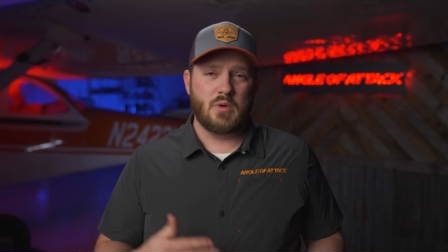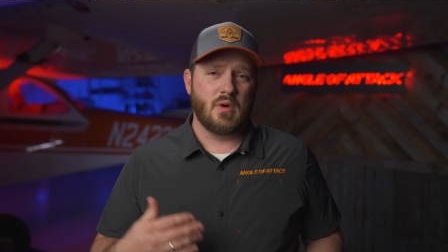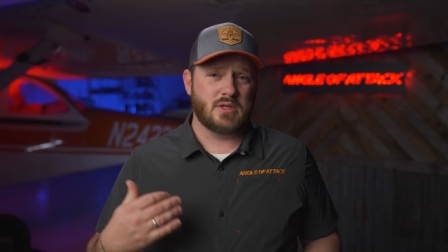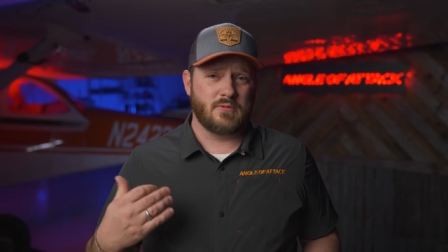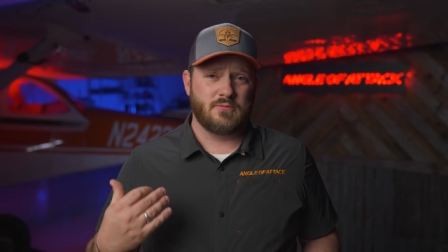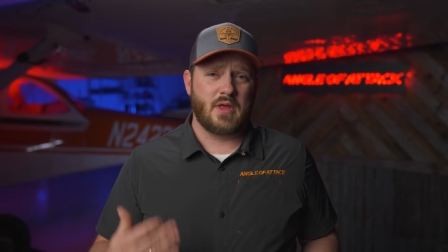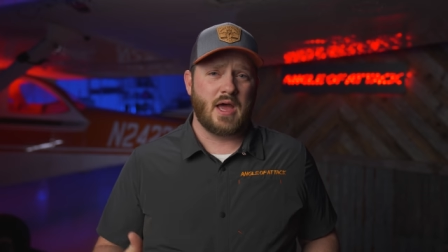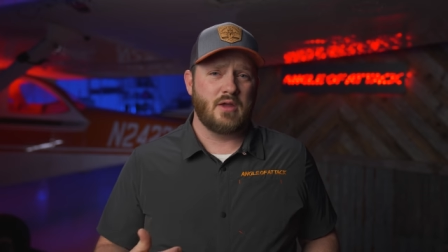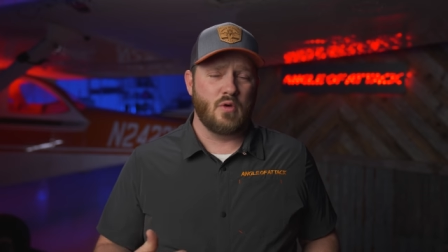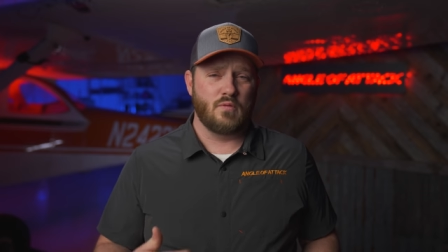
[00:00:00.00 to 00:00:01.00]
want to
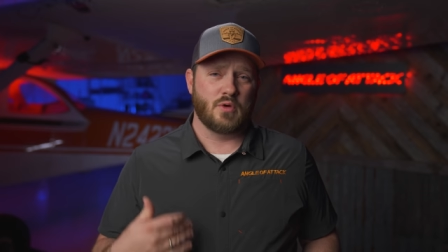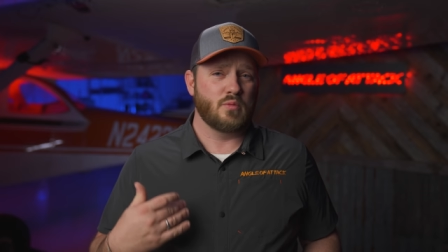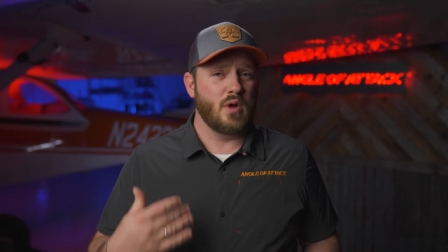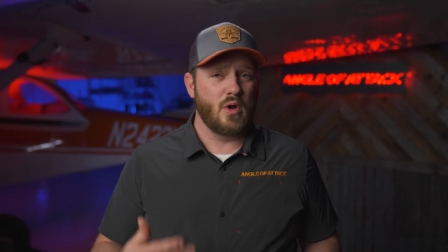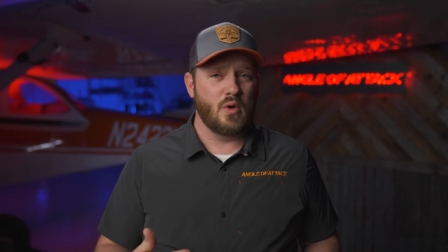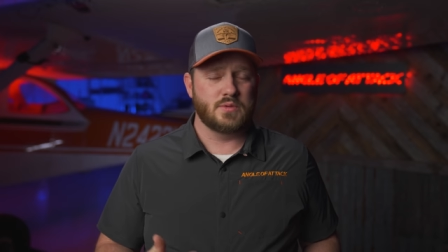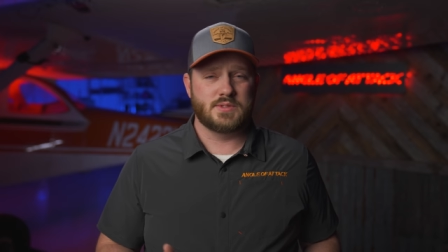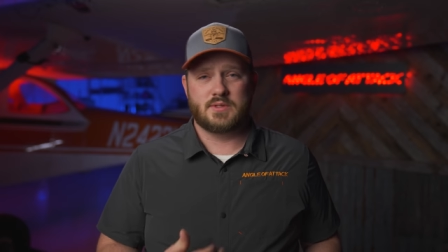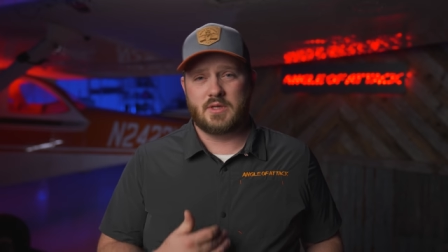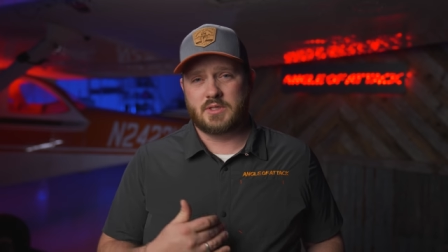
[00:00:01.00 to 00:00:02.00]
fly over
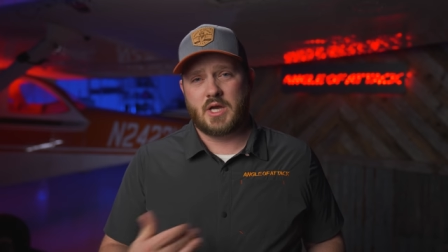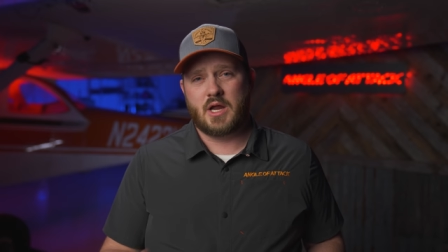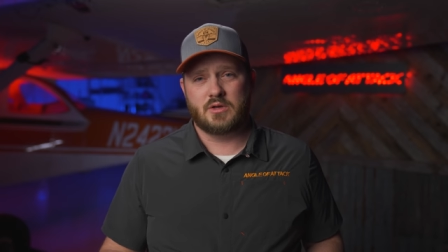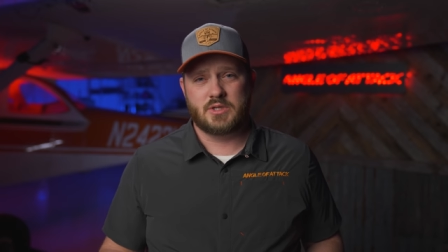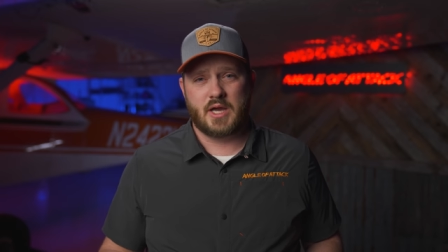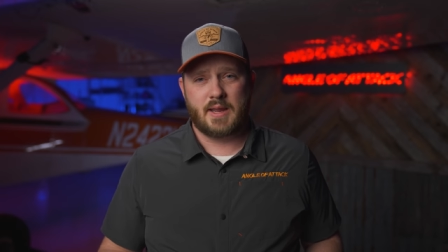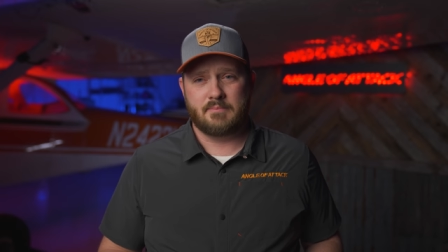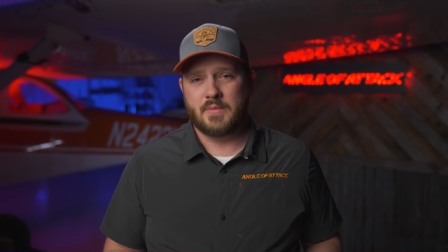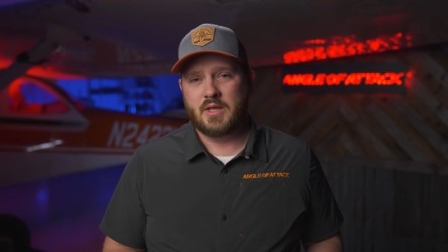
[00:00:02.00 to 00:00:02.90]
roads the entire time